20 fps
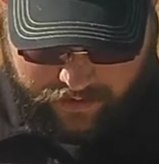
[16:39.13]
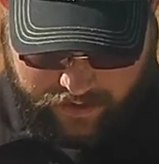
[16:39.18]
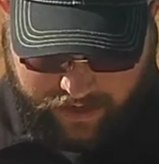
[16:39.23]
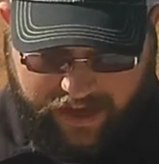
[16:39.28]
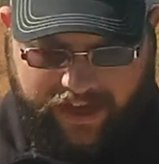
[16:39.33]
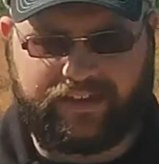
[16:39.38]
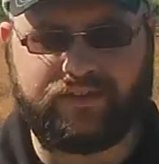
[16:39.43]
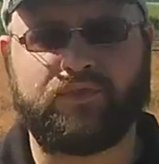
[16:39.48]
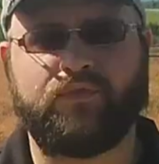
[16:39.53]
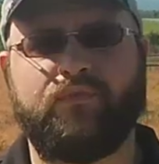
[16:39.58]

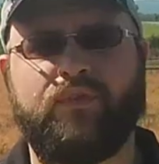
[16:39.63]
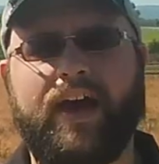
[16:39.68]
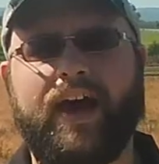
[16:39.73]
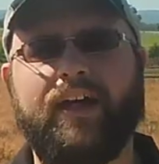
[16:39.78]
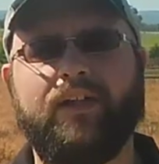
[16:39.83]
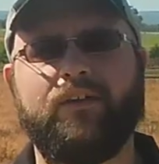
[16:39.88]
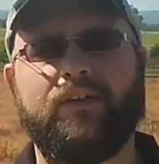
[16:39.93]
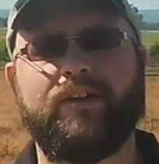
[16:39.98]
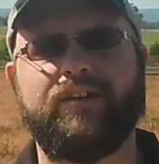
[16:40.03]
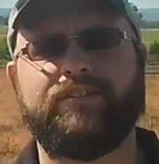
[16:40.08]
as
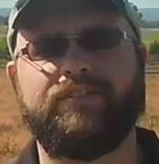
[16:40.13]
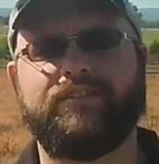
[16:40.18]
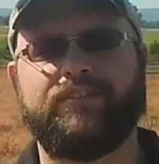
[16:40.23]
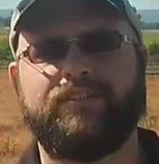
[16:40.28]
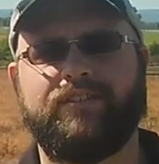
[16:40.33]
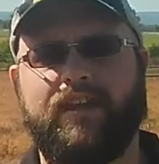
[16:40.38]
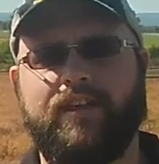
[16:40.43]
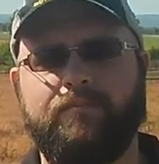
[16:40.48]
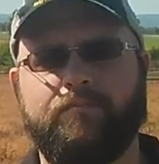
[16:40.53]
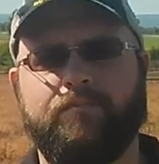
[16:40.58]
valorous
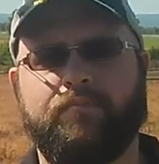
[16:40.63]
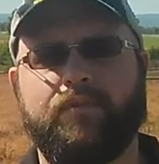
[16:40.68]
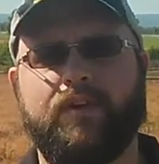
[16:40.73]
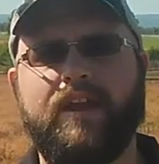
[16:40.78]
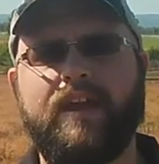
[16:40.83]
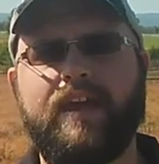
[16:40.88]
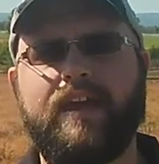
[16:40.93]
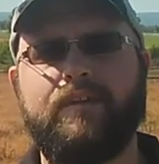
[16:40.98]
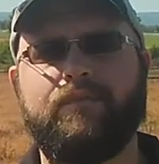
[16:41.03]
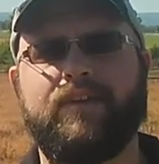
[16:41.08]
and
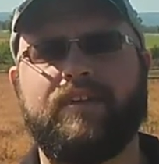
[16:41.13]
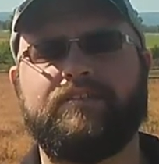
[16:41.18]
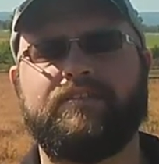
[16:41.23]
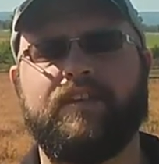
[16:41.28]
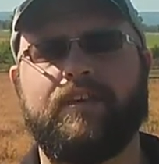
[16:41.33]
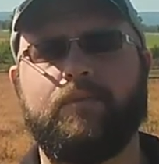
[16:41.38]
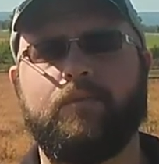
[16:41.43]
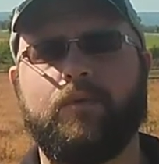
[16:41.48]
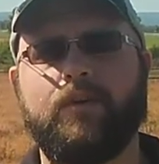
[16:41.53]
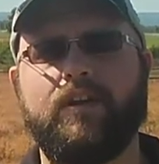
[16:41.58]
brave as
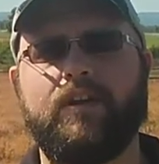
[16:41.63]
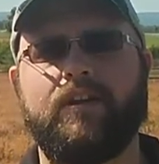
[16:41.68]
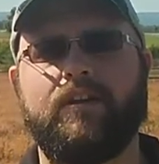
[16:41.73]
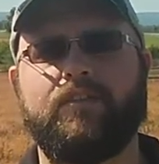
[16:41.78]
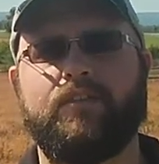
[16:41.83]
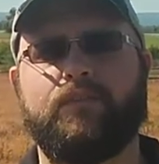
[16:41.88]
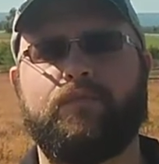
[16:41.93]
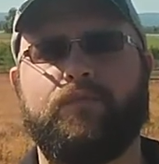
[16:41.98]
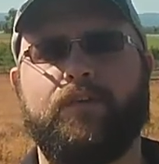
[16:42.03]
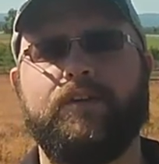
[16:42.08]
they were,
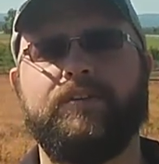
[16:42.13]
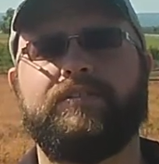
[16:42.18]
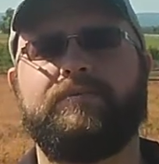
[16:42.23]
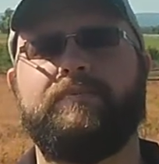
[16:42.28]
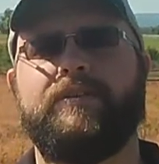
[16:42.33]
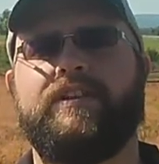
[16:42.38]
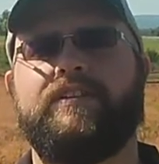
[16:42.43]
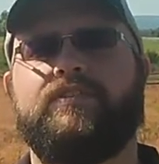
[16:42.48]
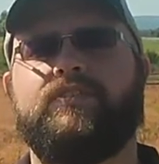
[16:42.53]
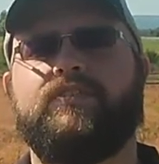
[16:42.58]
the 1st
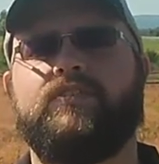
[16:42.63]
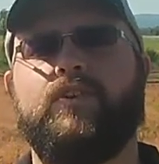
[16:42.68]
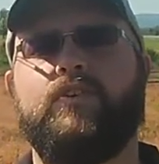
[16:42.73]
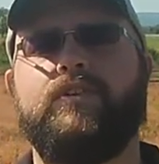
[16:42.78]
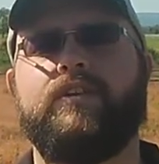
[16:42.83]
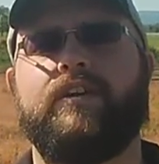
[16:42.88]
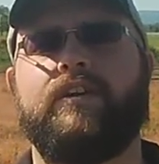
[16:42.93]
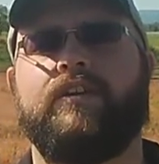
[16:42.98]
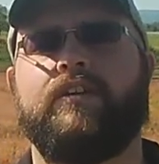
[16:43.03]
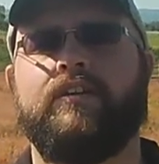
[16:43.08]

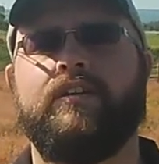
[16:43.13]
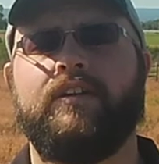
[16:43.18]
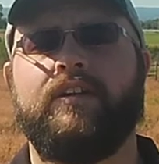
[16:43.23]
Minnesota,